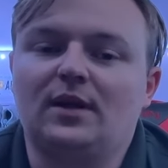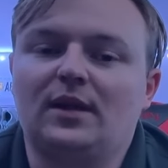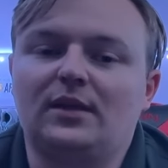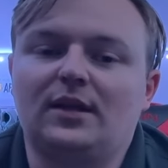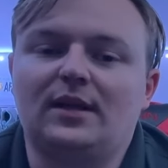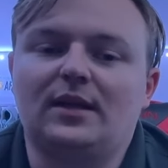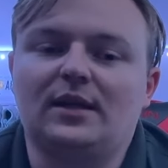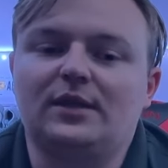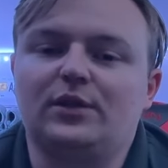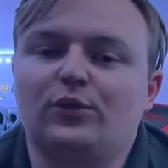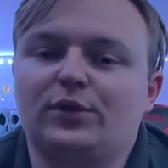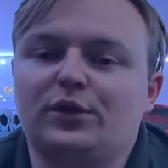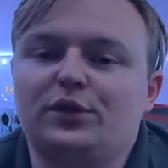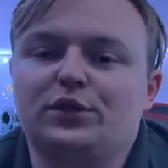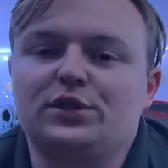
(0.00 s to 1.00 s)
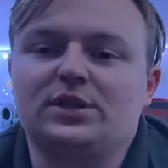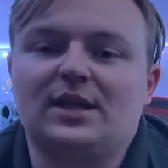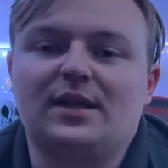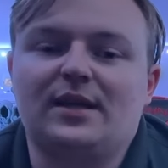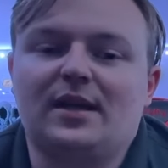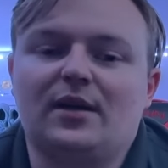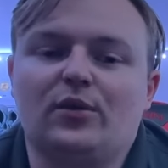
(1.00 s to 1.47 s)
I don't
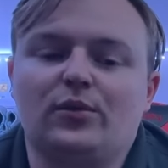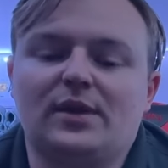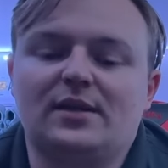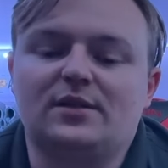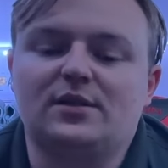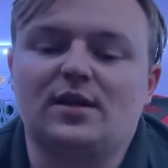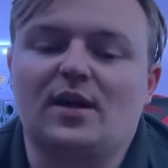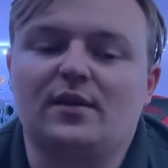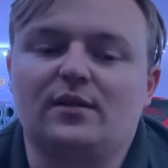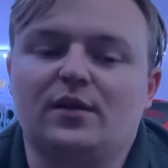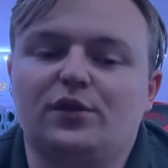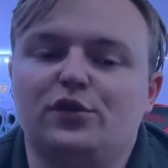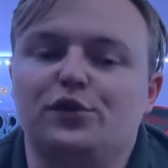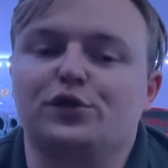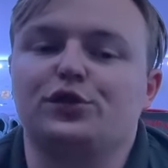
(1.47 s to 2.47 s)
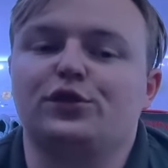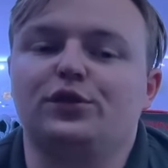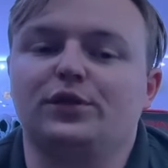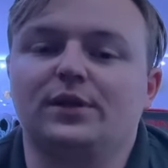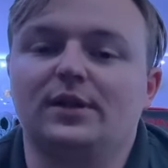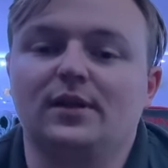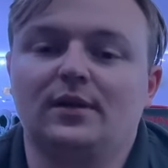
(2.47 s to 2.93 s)
understand how that's not
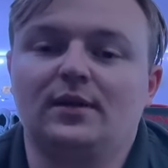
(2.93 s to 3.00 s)
understood.